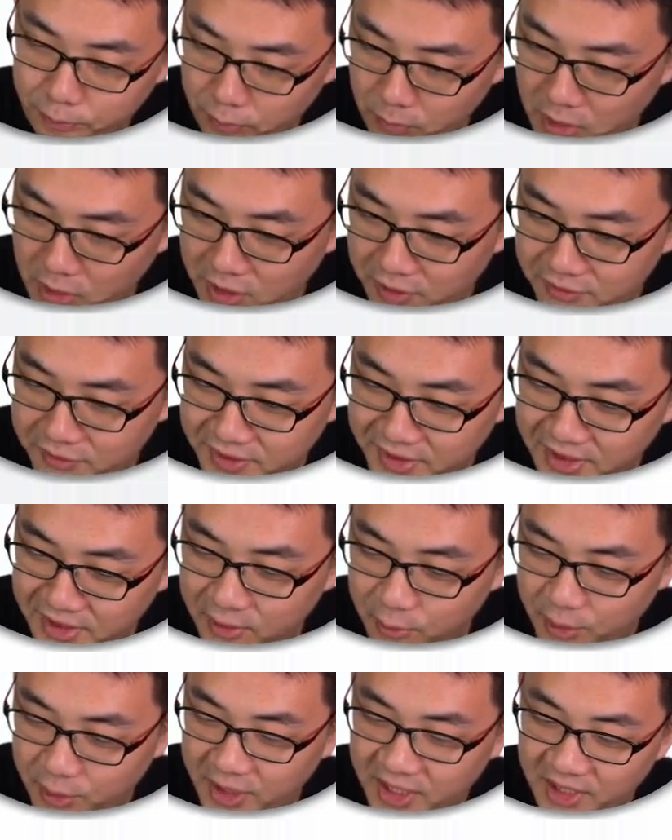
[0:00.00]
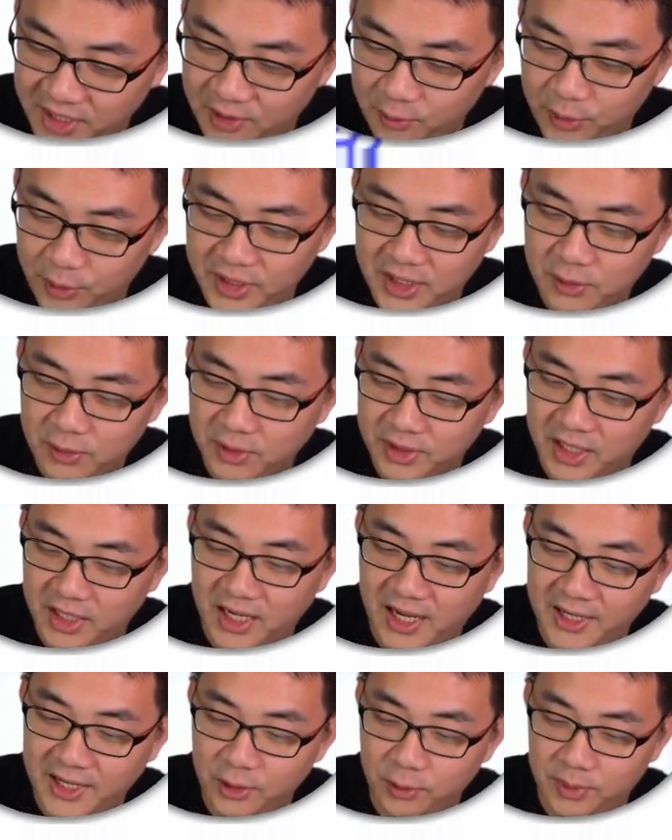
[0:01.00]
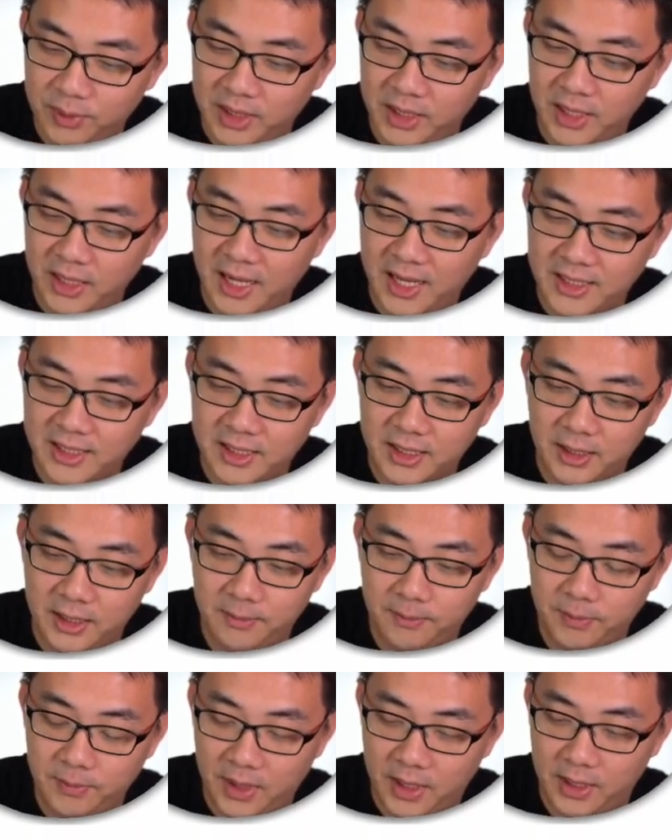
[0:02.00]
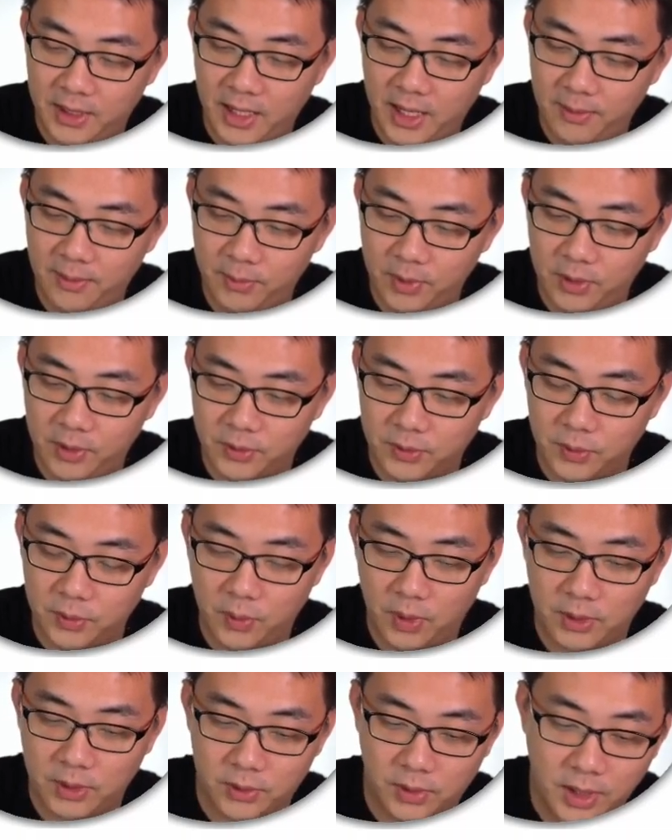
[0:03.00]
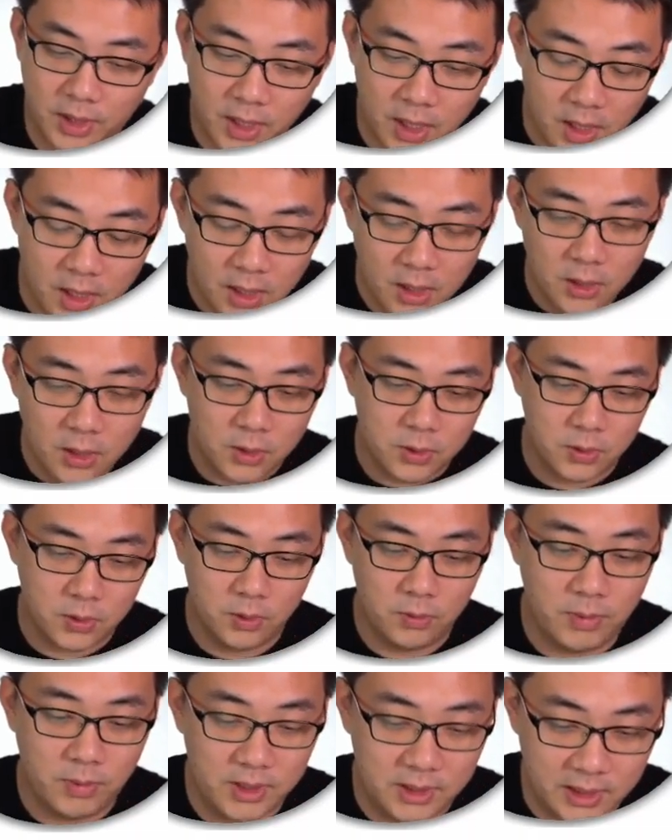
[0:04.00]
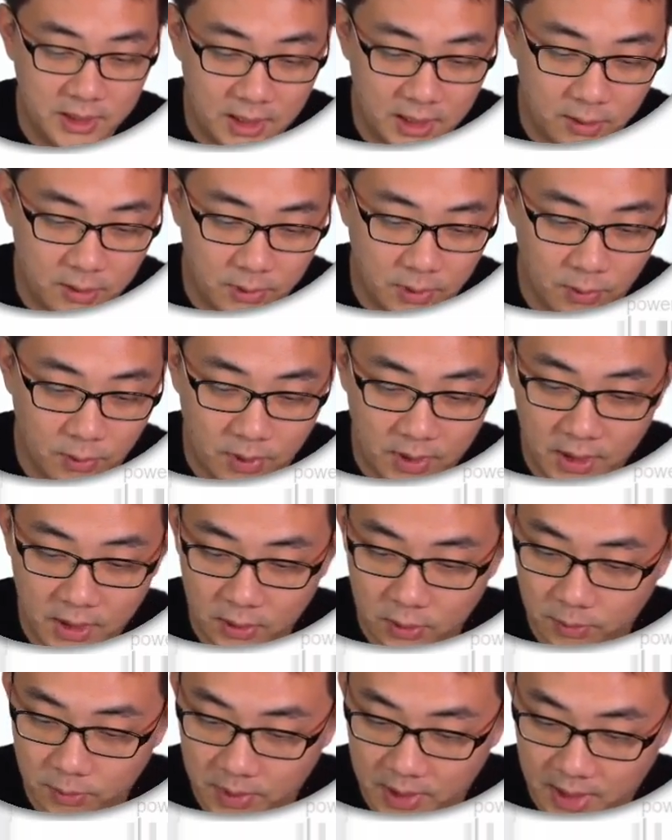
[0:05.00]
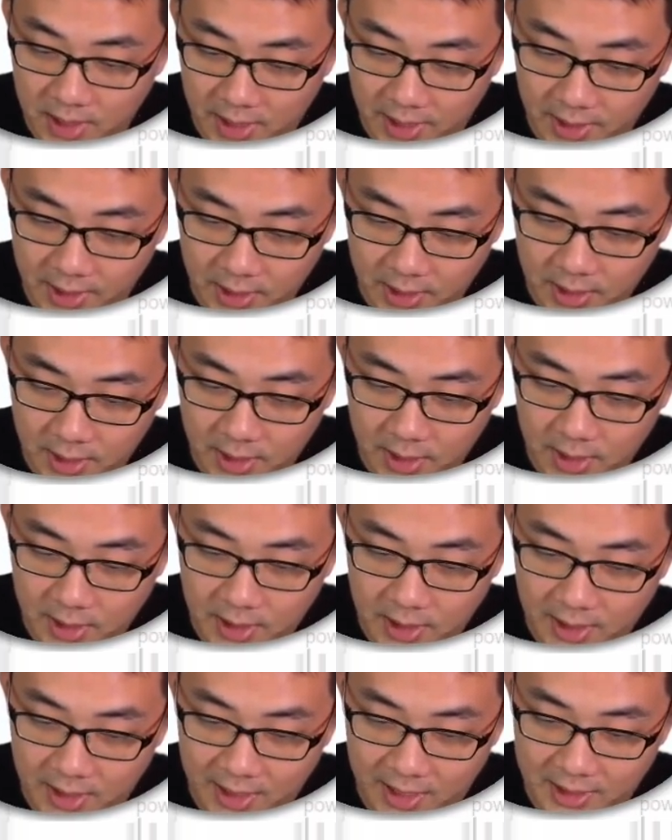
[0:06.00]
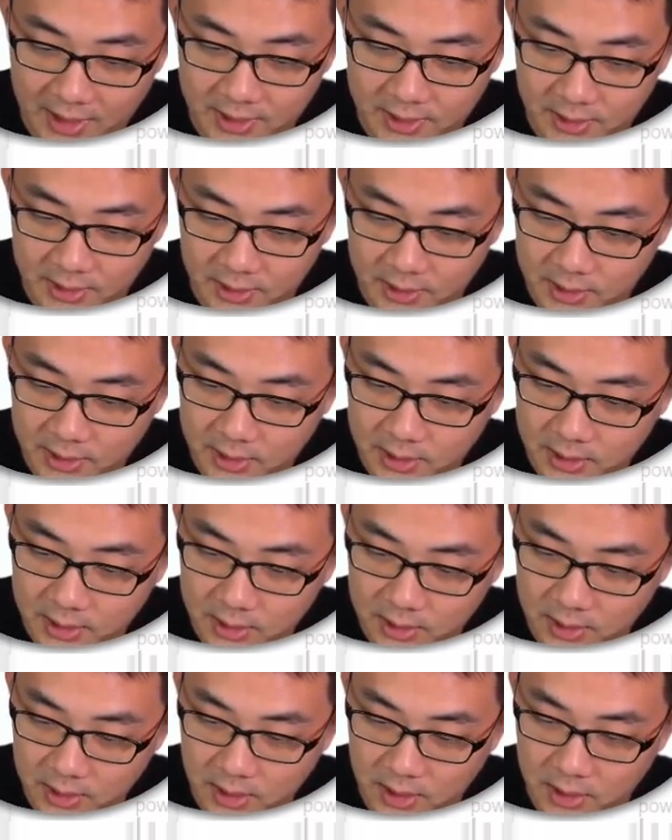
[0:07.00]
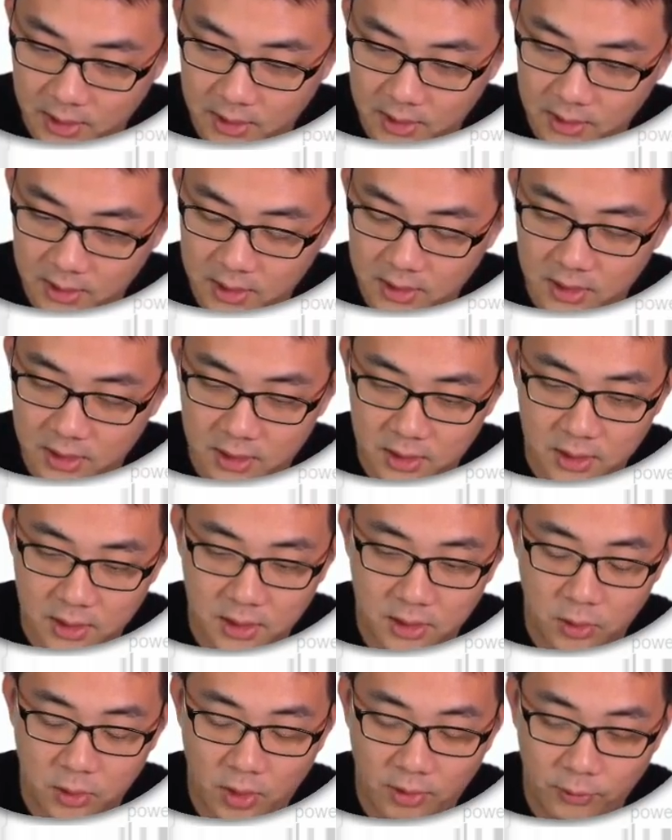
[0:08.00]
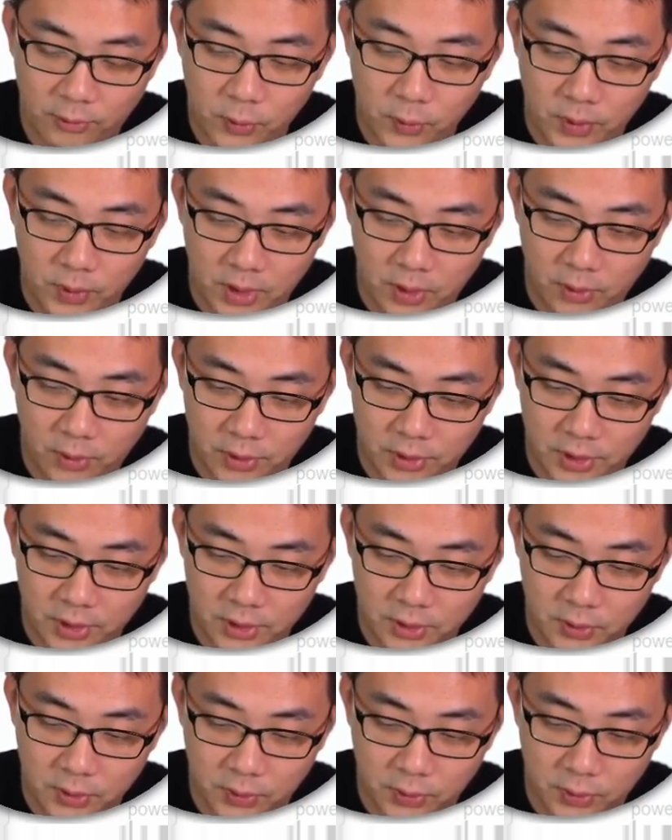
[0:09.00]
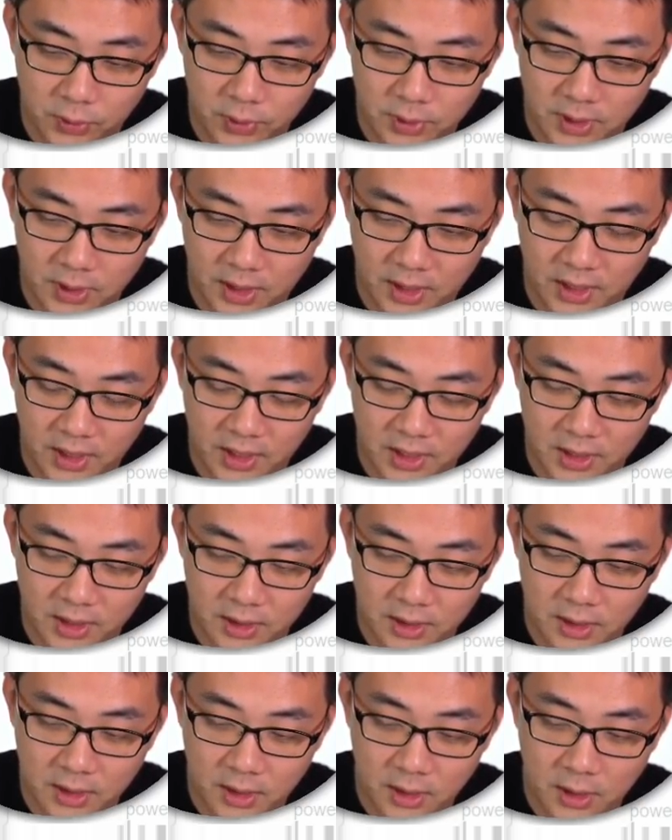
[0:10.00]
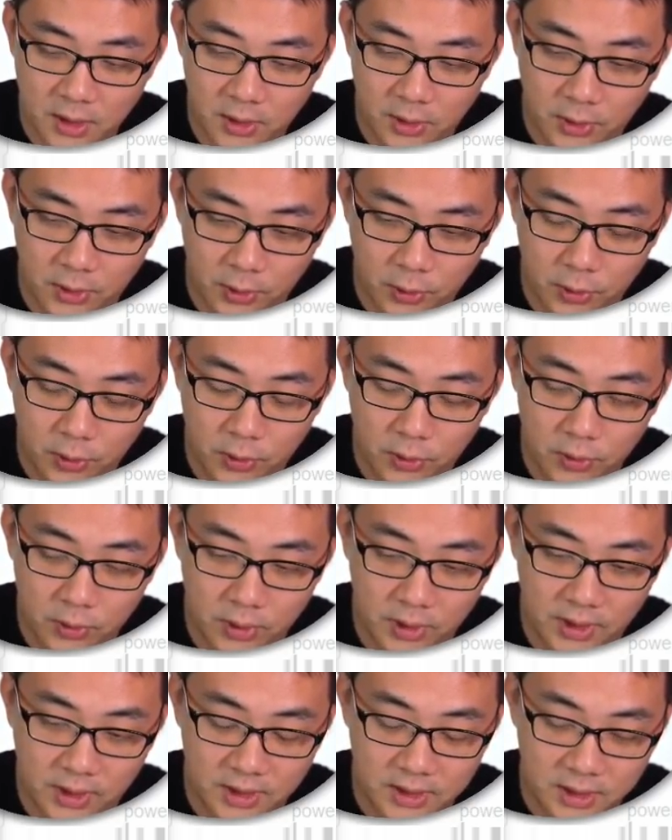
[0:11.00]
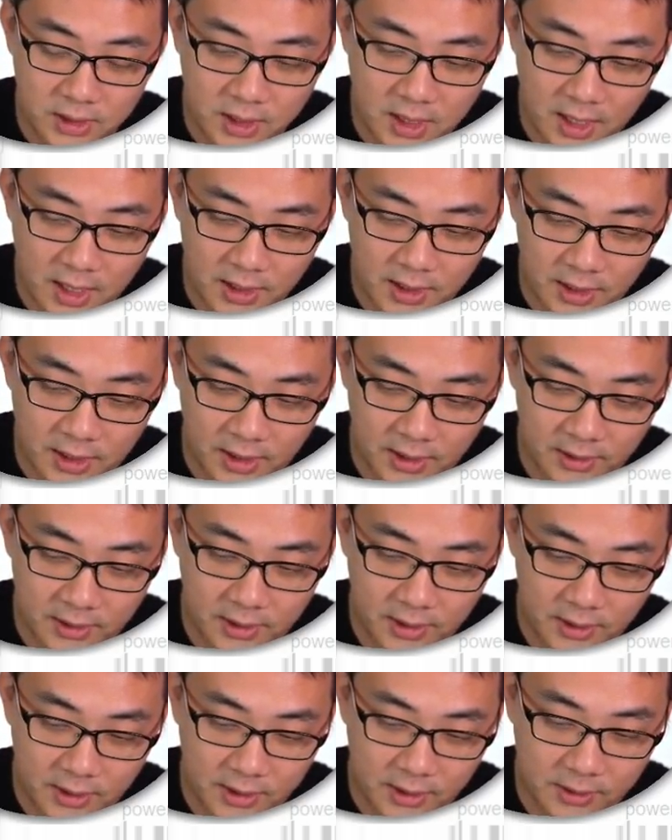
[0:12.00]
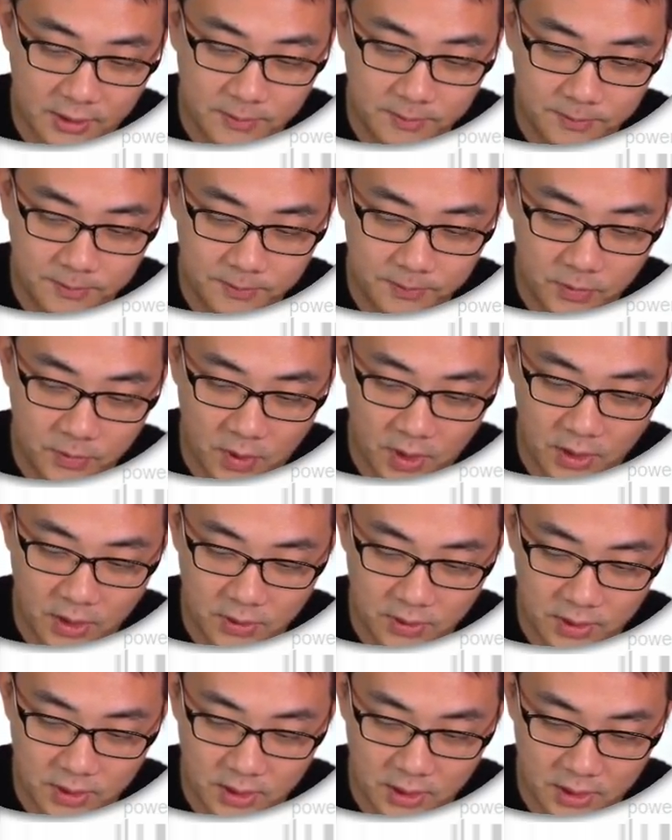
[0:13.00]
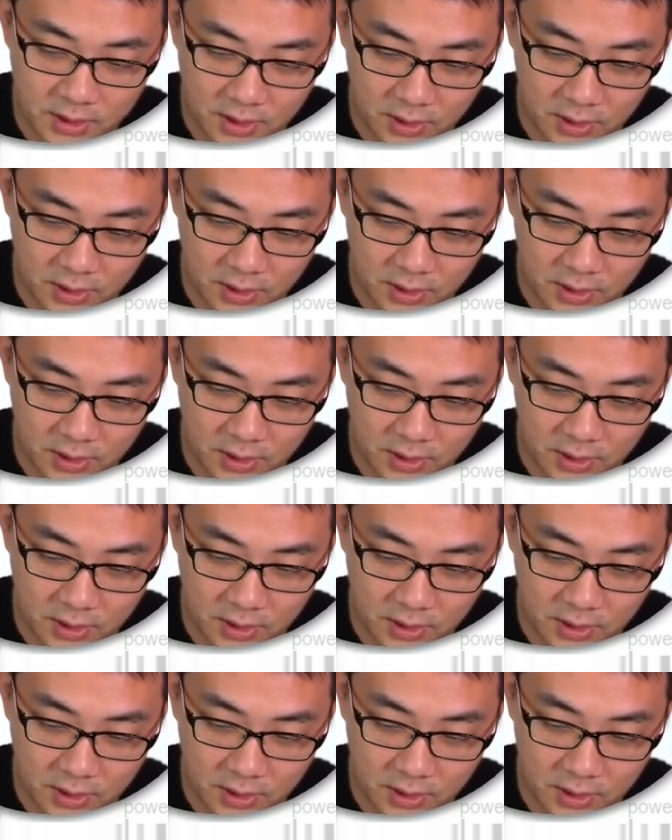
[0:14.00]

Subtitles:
curve C, we just want the line to be less steep than m equals to 1, right? So basically we want it to be like lesser here. This is, you have 2 equations, 2 roots, and then here no, it doesn't cut, and here, right? So this is